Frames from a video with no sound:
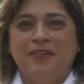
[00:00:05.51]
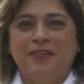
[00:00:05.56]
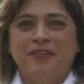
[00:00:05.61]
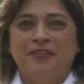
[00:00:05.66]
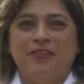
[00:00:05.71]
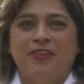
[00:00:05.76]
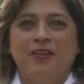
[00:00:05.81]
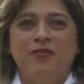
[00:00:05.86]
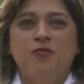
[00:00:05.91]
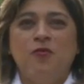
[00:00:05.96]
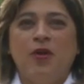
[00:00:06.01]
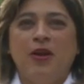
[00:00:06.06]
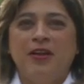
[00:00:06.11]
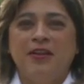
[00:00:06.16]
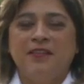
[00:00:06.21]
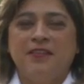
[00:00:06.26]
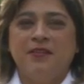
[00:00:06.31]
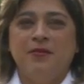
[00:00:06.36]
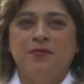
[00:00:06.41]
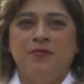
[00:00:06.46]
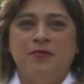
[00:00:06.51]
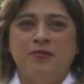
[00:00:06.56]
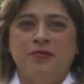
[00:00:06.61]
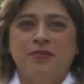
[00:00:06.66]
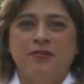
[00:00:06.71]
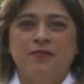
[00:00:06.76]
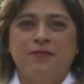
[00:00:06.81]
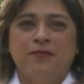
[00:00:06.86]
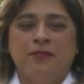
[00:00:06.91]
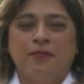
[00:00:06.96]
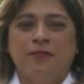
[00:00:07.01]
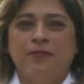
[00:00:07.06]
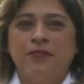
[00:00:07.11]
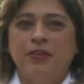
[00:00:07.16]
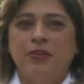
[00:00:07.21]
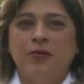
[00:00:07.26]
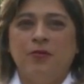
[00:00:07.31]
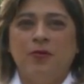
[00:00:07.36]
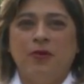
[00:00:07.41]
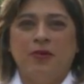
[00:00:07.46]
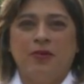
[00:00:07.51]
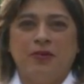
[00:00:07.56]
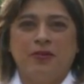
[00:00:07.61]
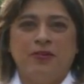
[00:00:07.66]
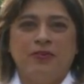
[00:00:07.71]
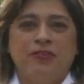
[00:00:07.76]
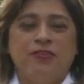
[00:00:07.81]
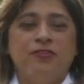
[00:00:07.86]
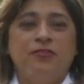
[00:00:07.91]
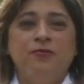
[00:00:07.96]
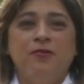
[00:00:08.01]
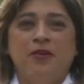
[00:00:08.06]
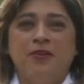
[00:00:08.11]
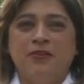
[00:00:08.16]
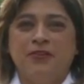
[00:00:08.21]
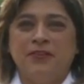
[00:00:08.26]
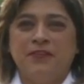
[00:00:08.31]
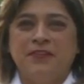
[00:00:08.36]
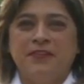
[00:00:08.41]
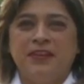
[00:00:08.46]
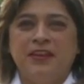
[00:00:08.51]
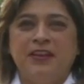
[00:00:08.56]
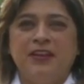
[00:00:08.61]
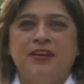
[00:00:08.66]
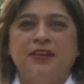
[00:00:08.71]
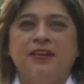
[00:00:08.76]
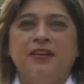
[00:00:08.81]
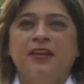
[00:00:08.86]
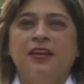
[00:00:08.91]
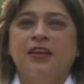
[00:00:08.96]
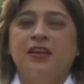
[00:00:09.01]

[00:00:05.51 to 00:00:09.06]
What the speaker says: coronavirus and why it's important for field workers to understand,